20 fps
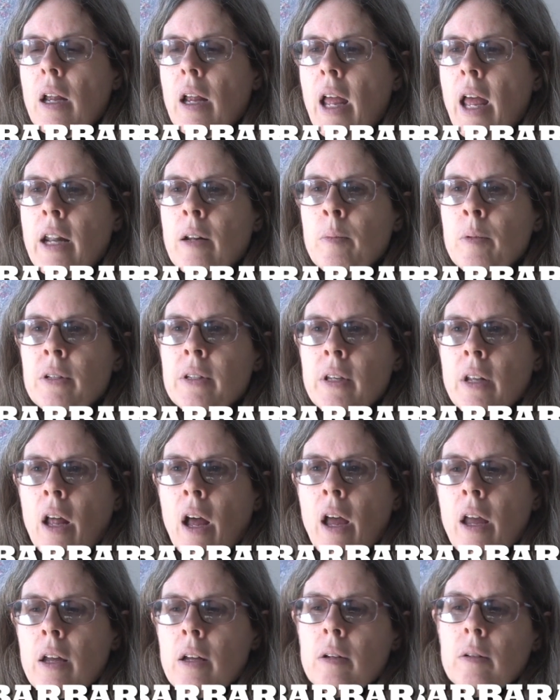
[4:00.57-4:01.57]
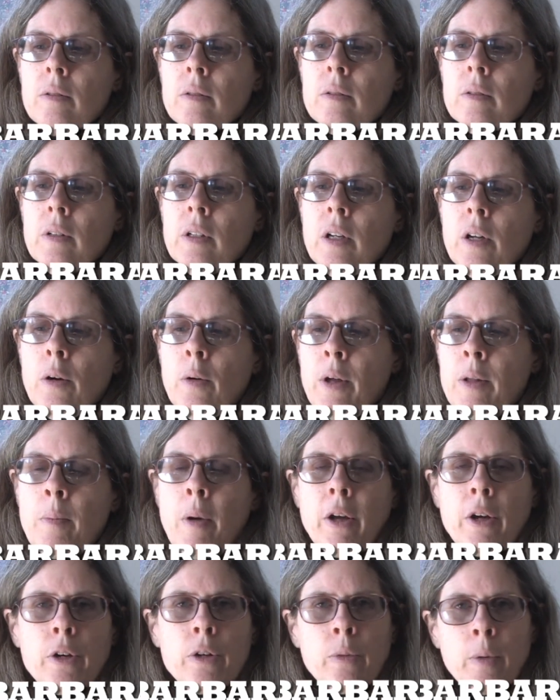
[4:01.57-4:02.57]
Animals that I, you know, in
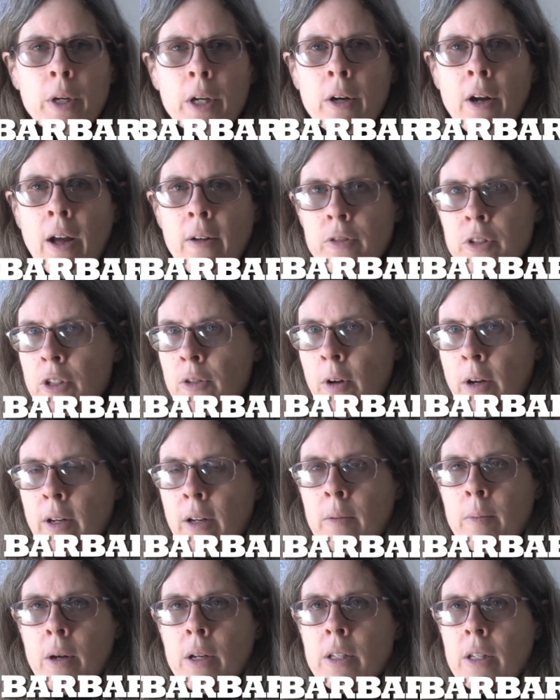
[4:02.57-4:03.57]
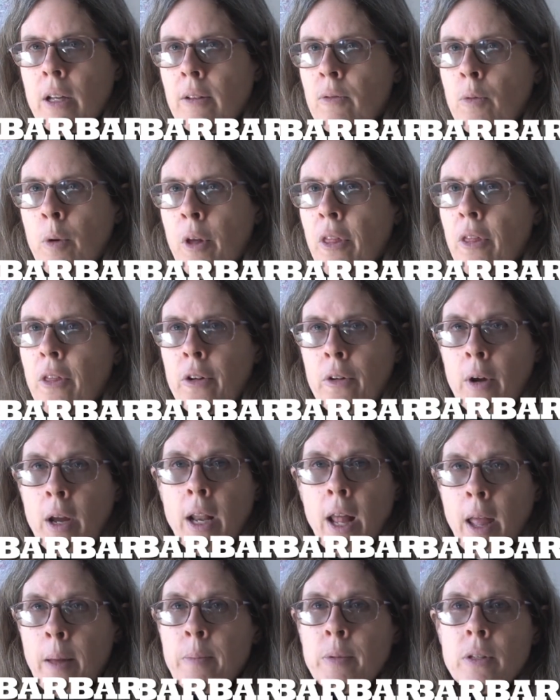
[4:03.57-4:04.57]
my career have surrounded myself with, the great
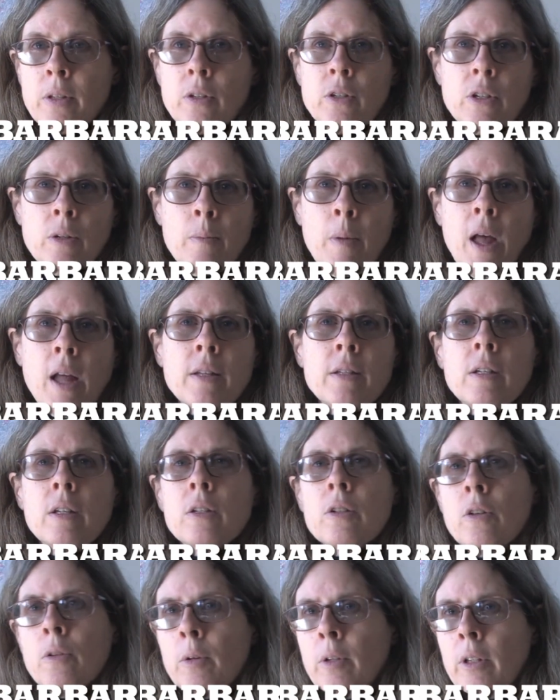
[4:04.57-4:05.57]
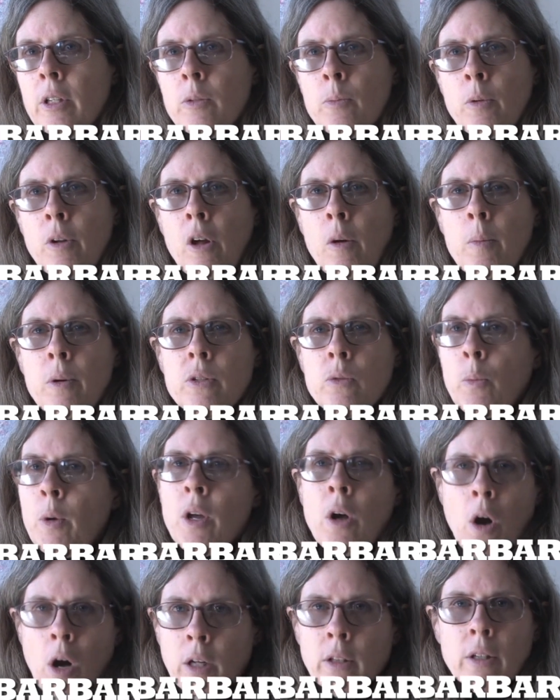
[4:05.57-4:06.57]
apes, chimpanzees, gorillas, bonobos, we
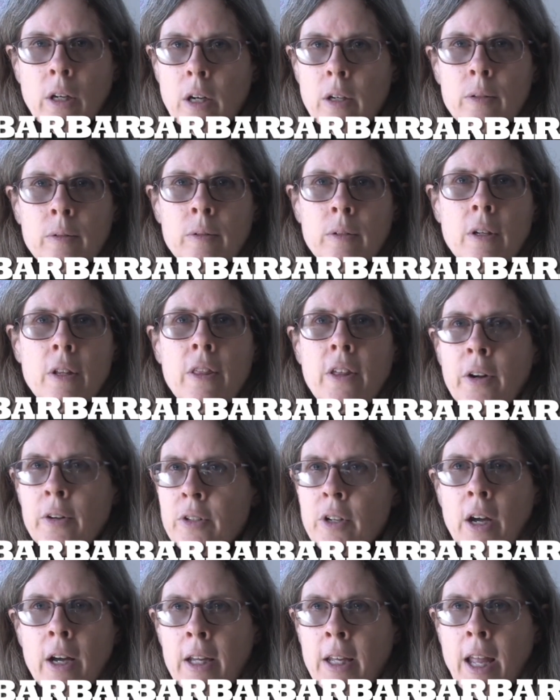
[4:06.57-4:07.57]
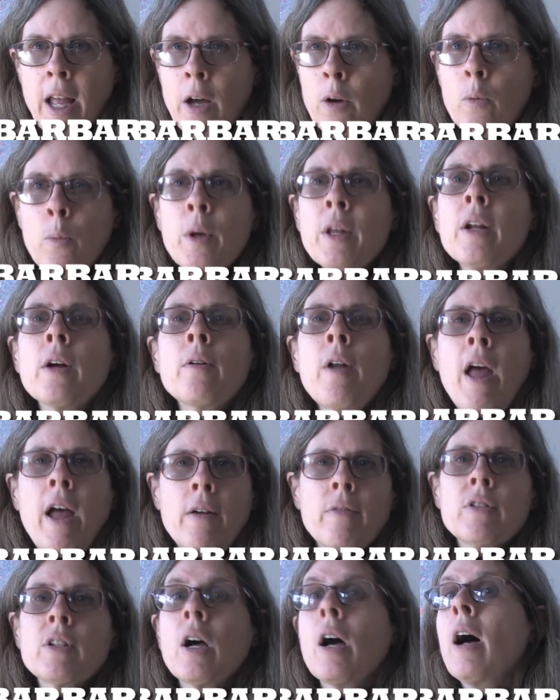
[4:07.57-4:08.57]
all know they're dying out. We don't
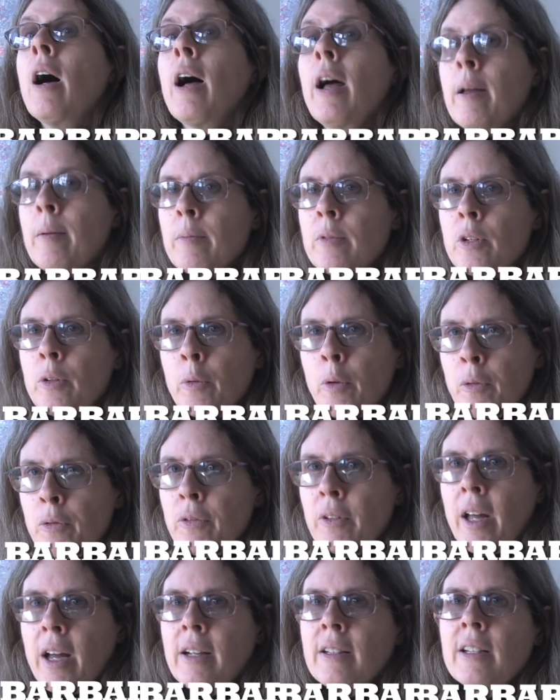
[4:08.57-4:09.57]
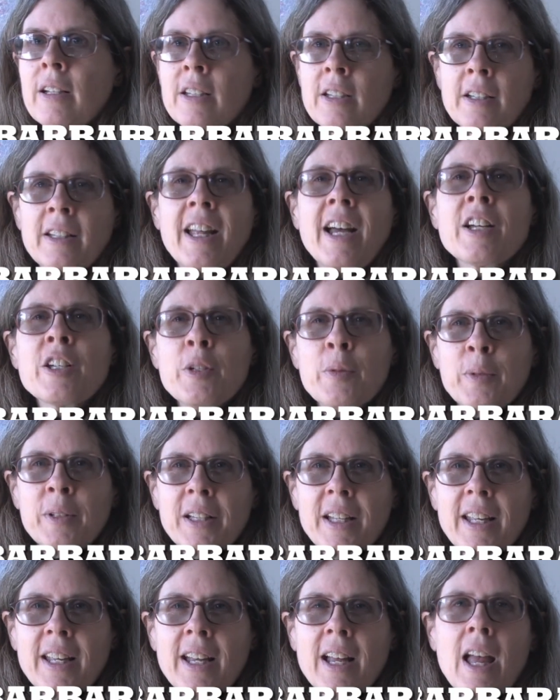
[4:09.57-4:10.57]
have time to reflect
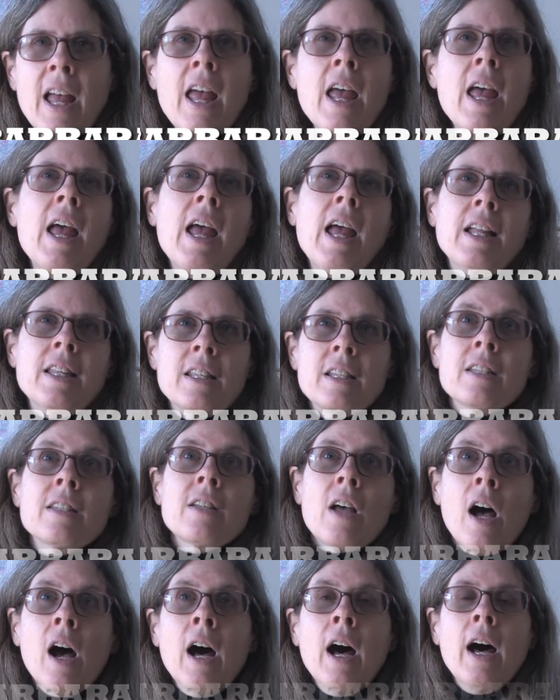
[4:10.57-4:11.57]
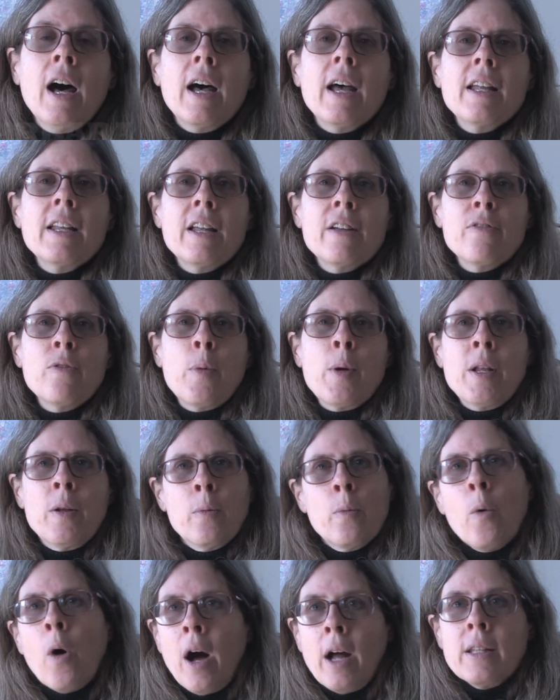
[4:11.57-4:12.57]
intellectually and decide if we
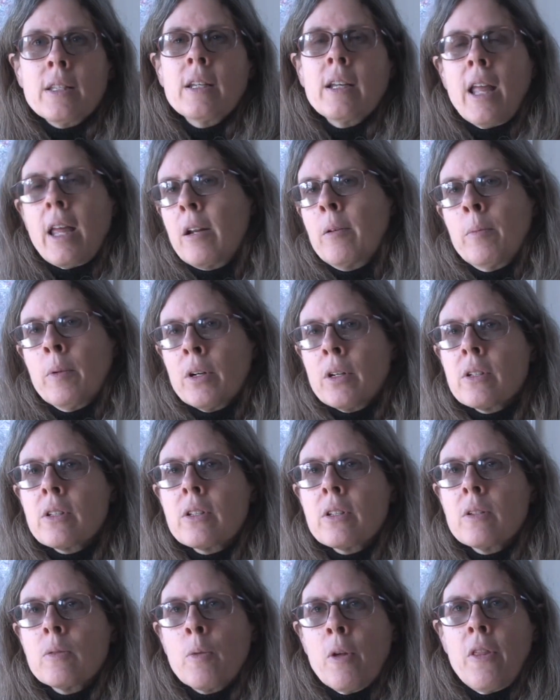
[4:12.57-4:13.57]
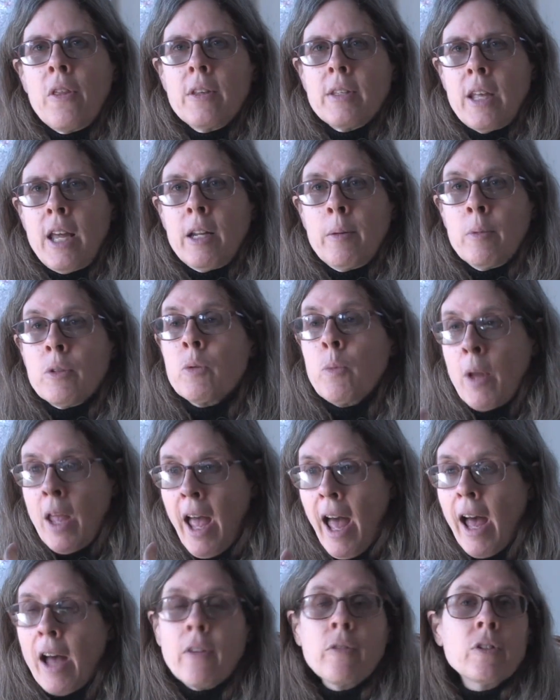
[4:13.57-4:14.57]
want to get immersed with these animals. We
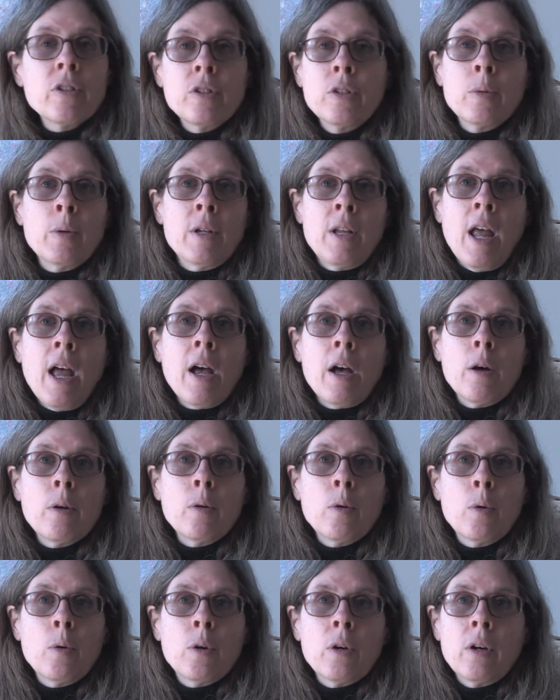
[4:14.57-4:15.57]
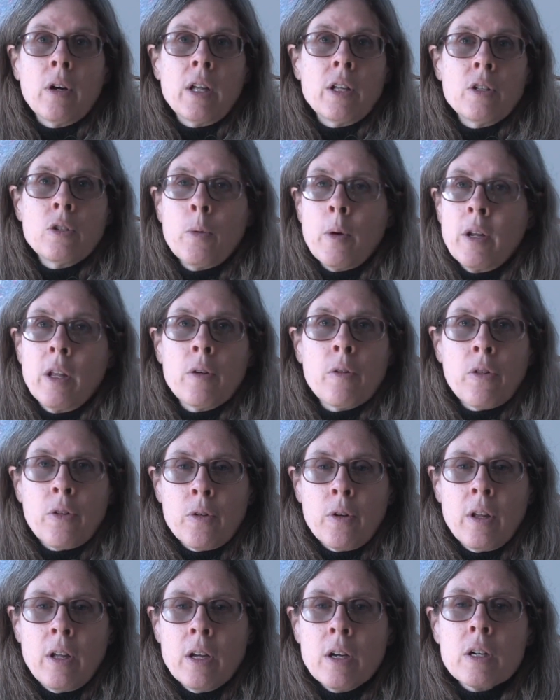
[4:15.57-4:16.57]
have to do it now, or in twenty or
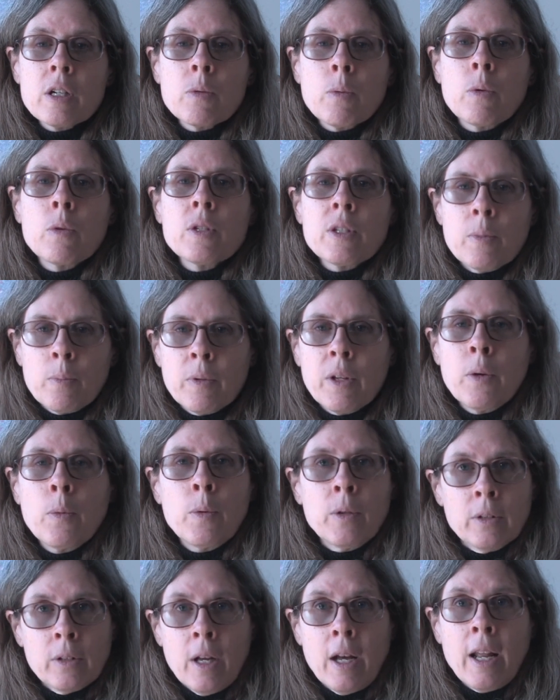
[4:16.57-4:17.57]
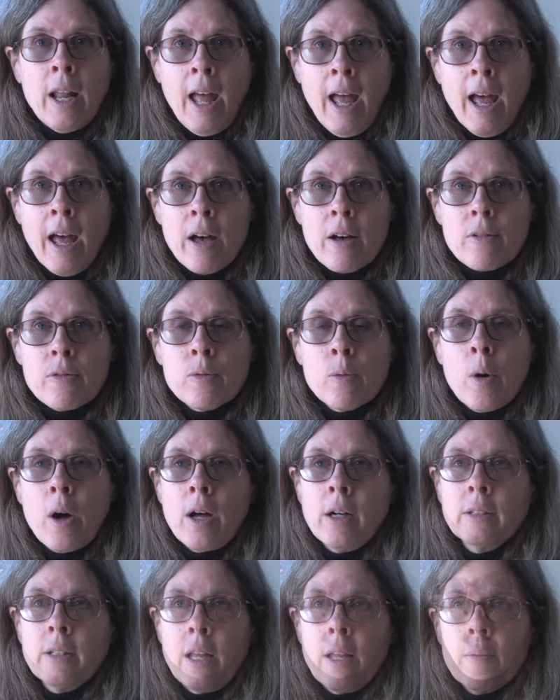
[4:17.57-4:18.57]
thirty years, we simply will not have
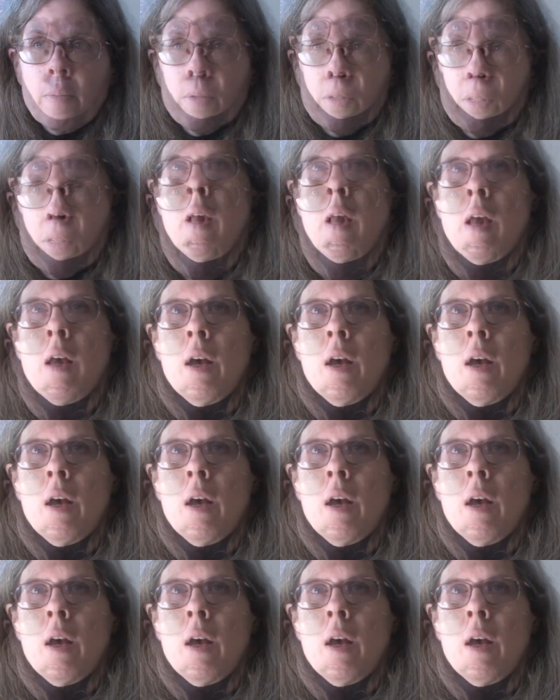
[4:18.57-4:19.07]
wild apes.